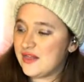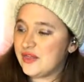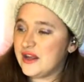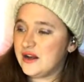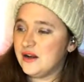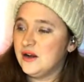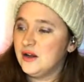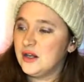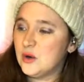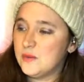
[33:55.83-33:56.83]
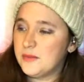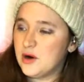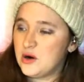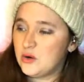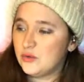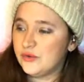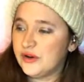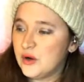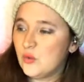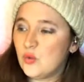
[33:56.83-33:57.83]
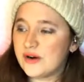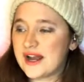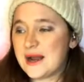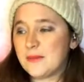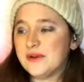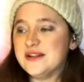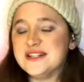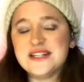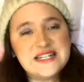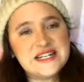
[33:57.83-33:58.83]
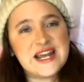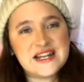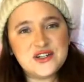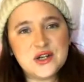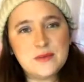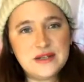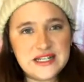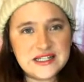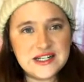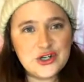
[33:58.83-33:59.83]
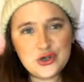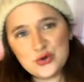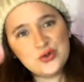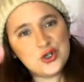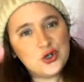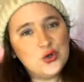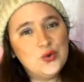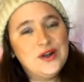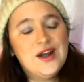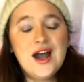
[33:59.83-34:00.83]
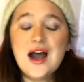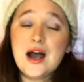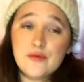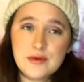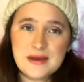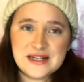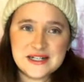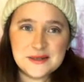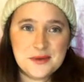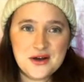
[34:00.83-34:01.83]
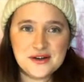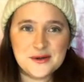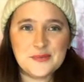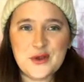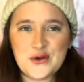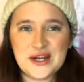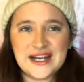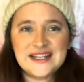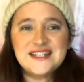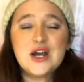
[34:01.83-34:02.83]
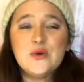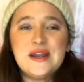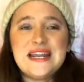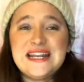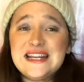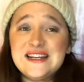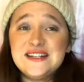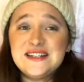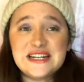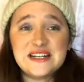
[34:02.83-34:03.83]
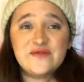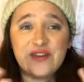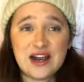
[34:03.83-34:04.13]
And then lo and behold, what happens is it ends up leading you to a romantic partner. Okay, so it is in